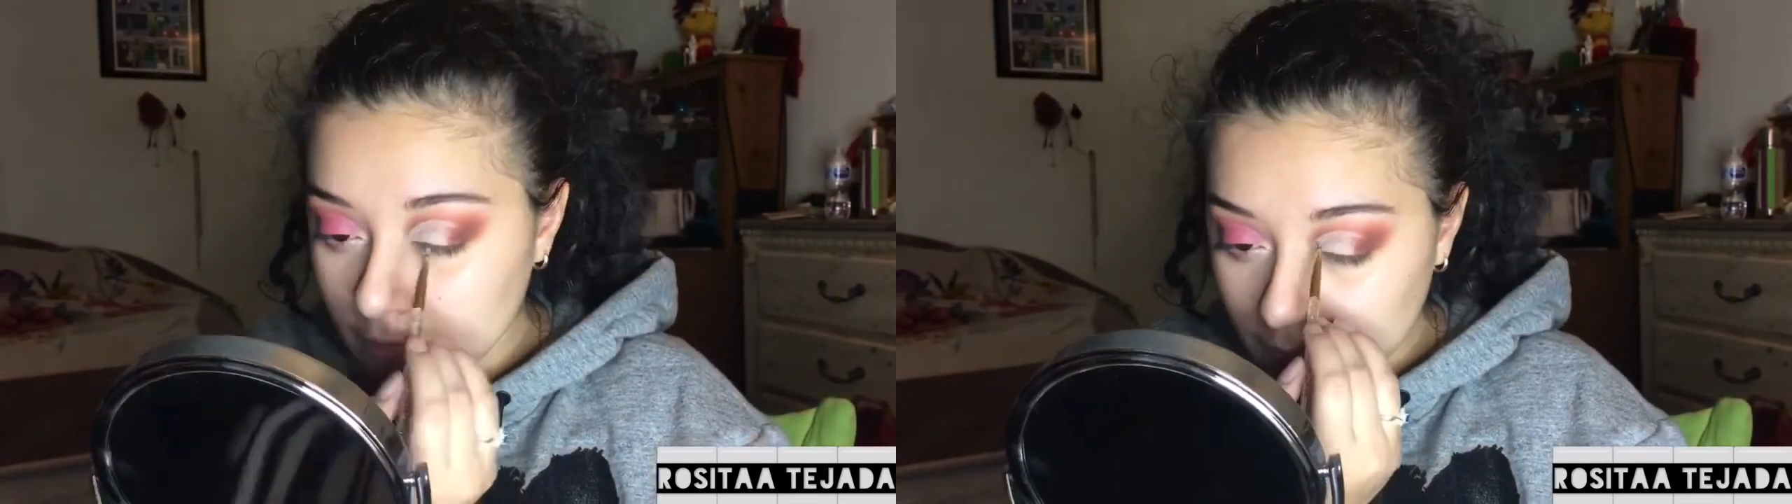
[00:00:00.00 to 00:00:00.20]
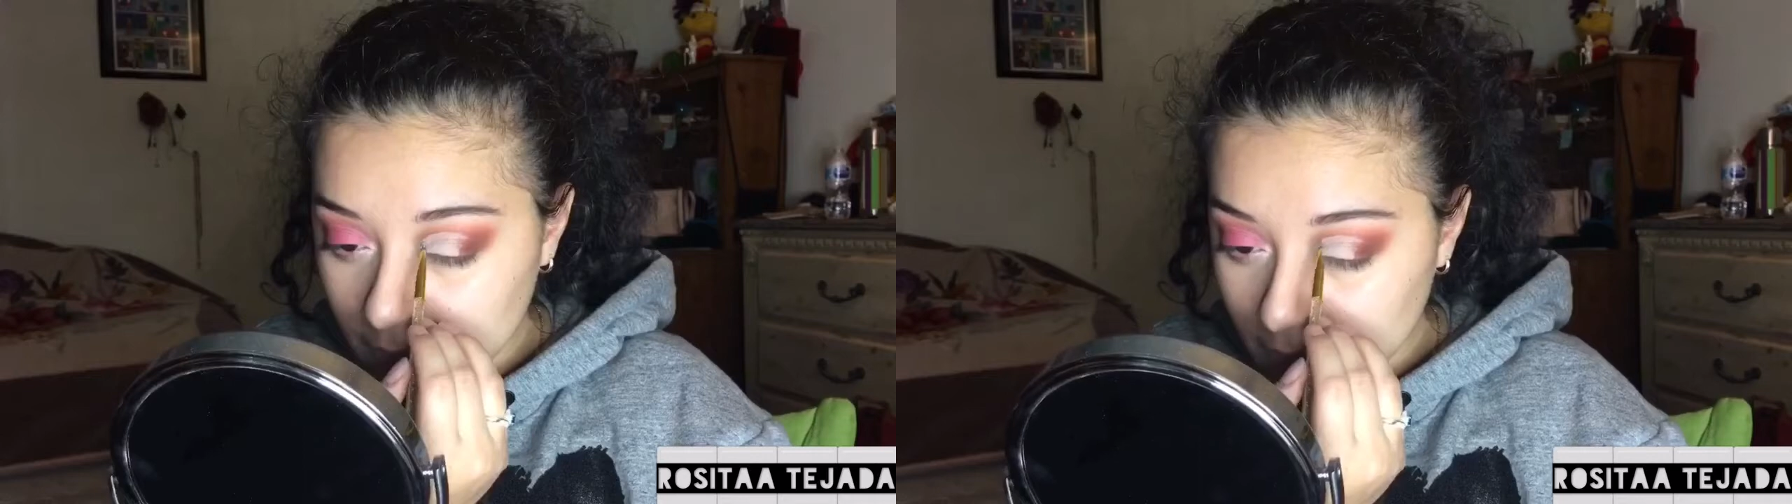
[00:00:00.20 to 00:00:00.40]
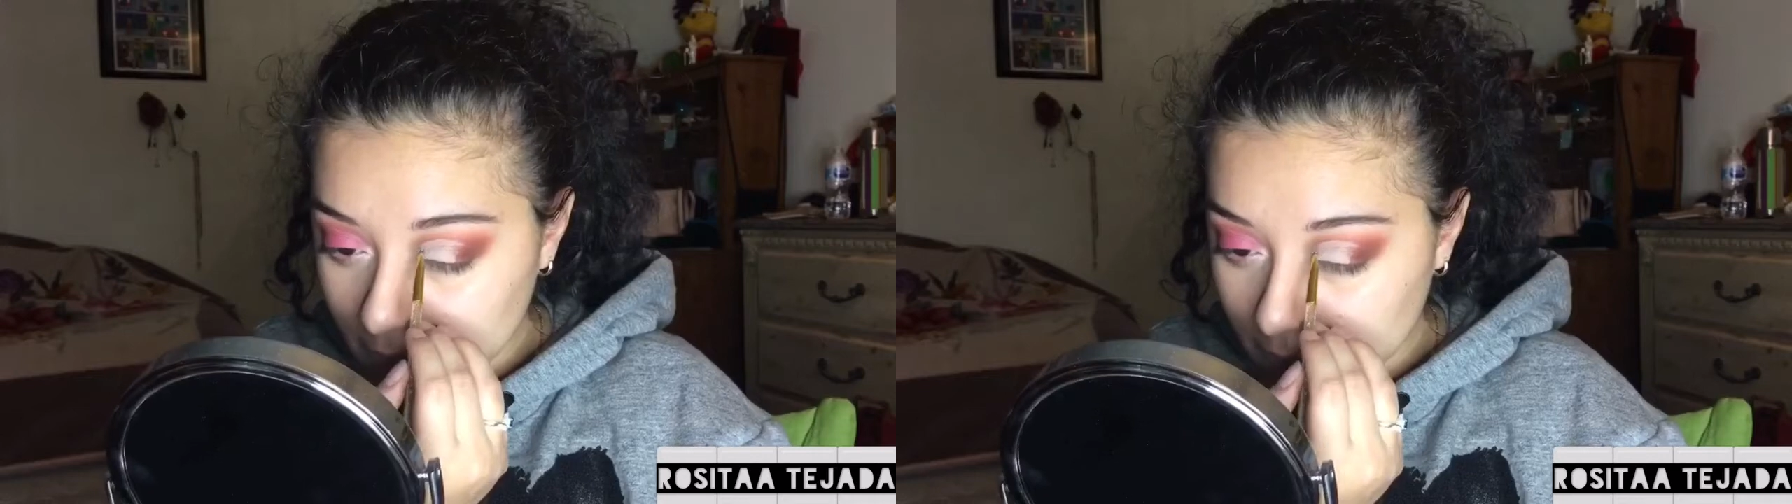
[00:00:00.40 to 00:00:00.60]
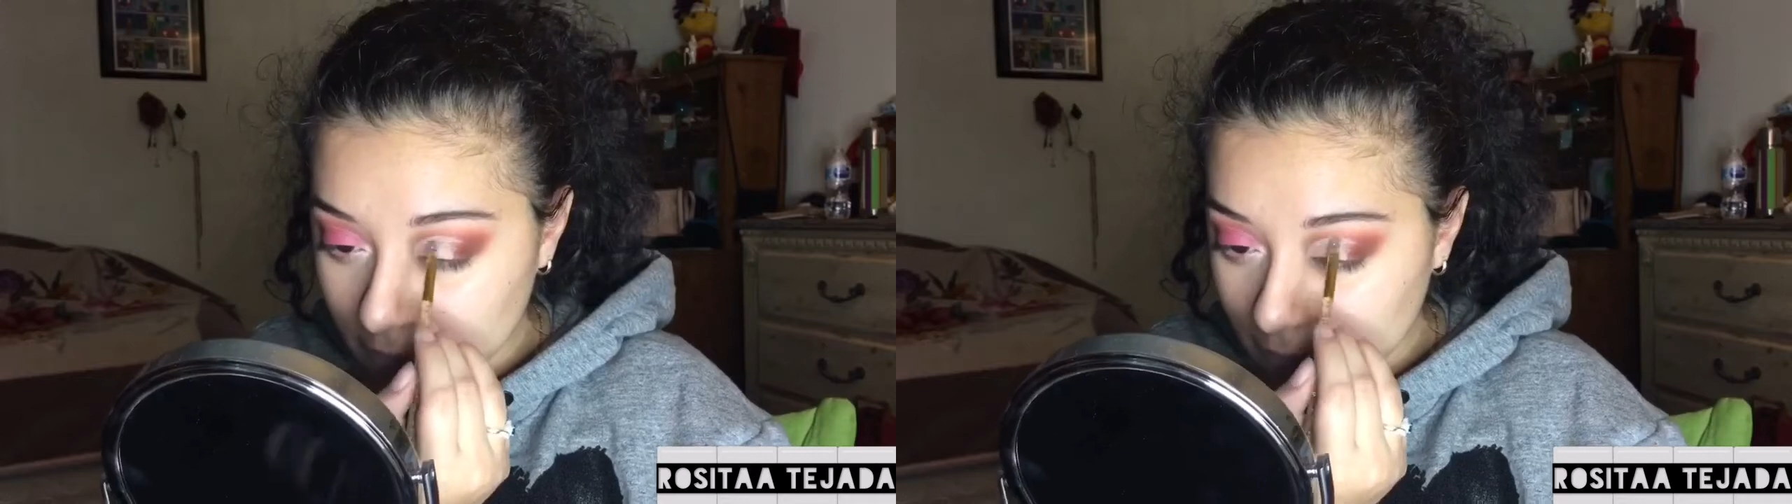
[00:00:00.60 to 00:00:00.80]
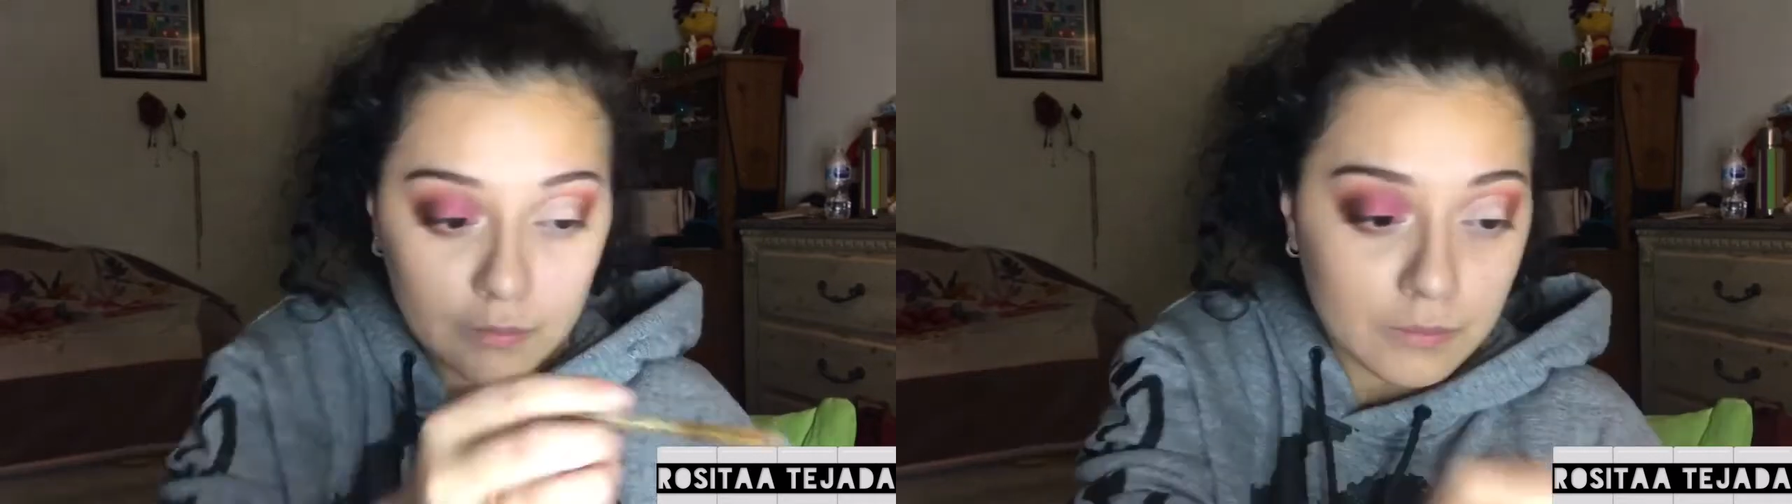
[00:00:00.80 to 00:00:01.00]
translucent
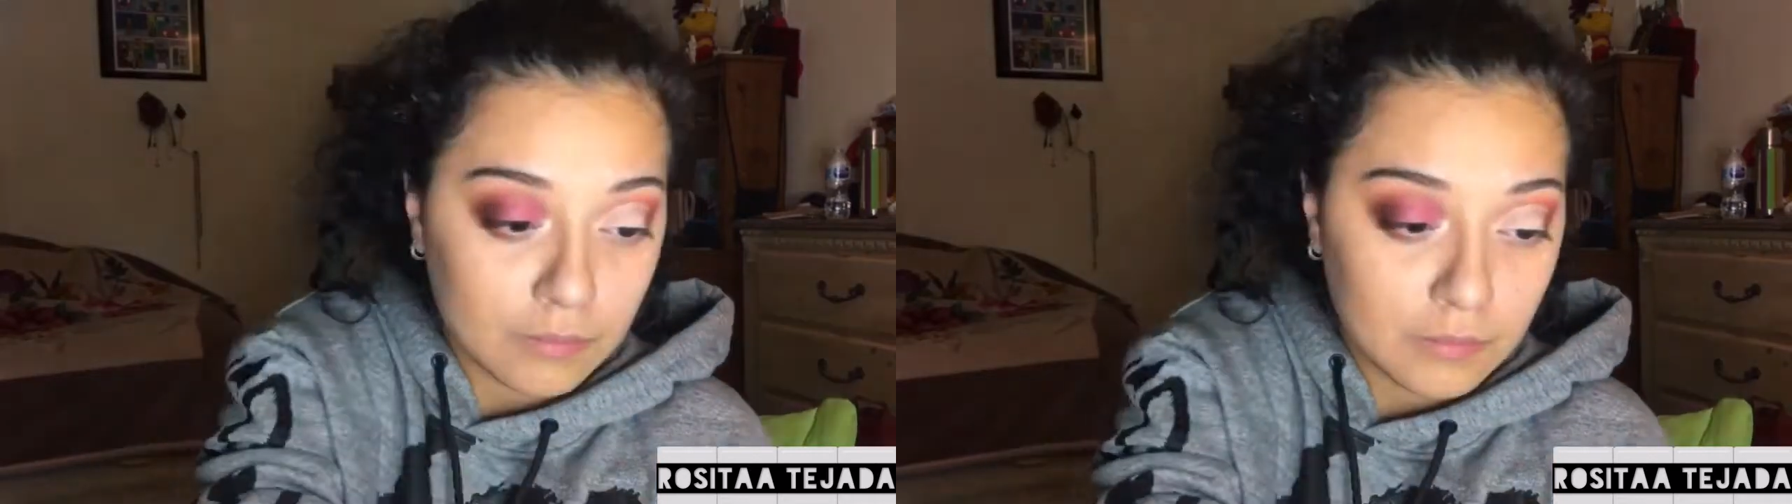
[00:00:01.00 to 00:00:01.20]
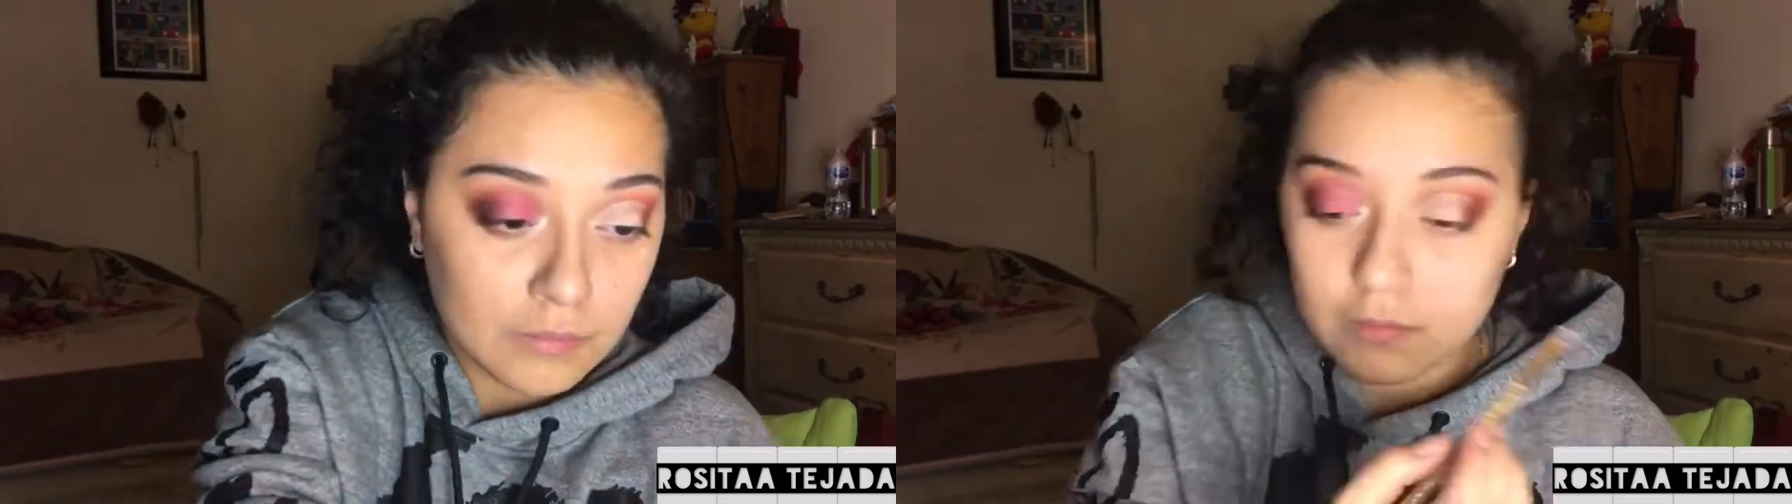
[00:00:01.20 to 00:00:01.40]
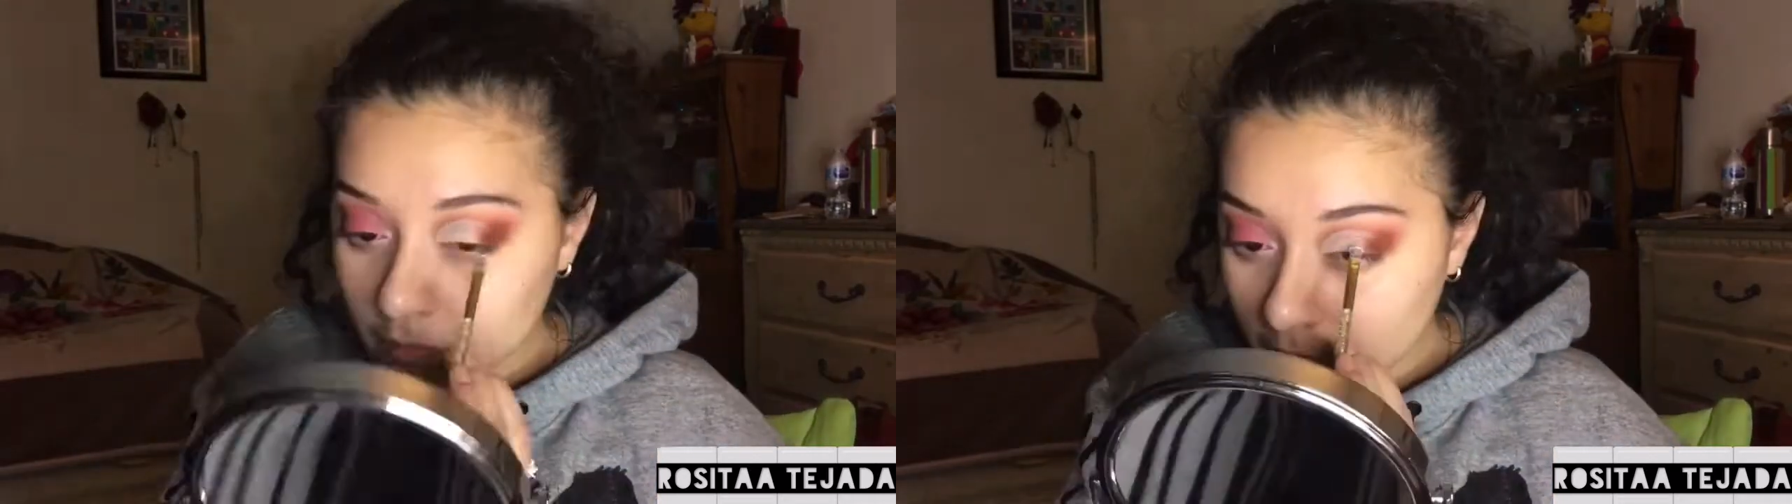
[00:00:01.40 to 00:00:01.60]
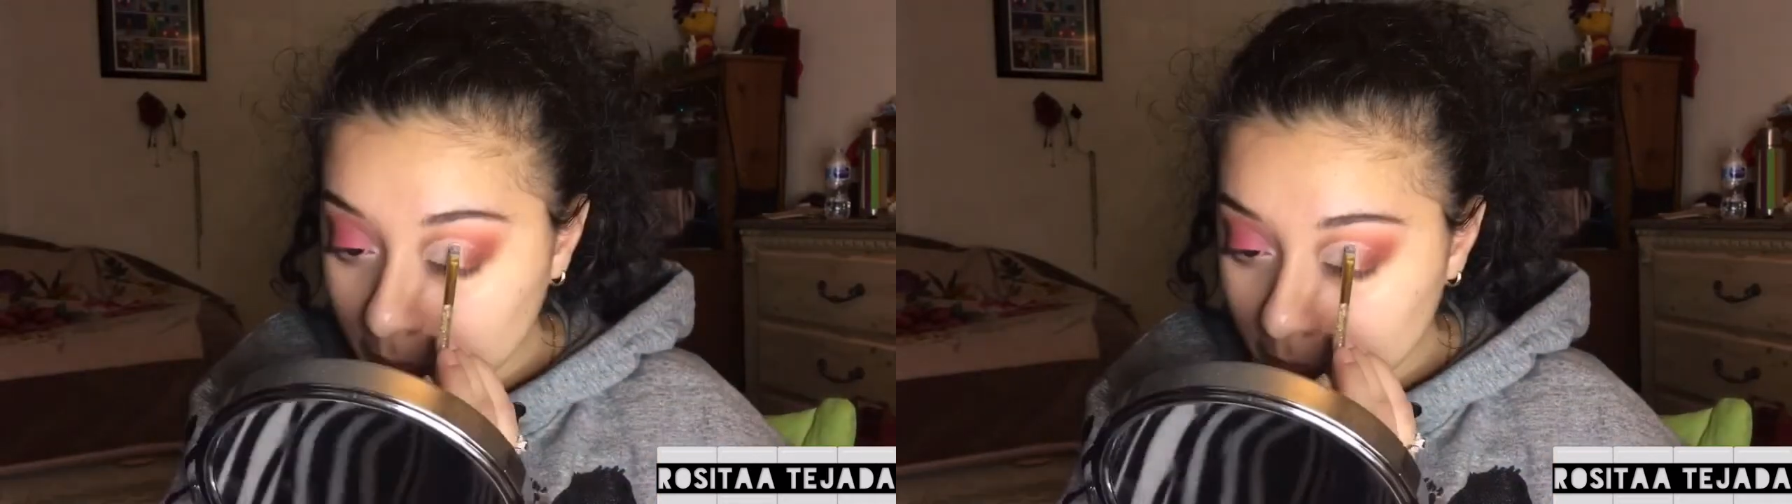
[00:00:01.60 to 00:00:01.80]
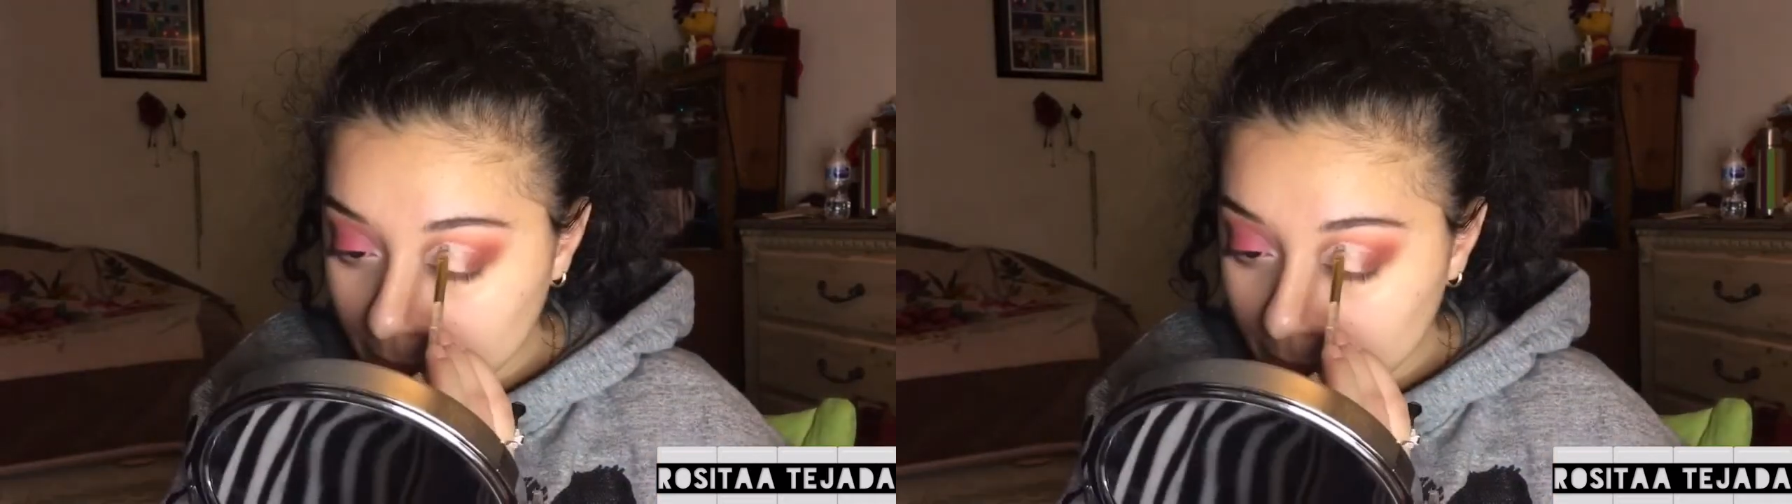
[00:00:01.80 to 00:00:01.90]
powder so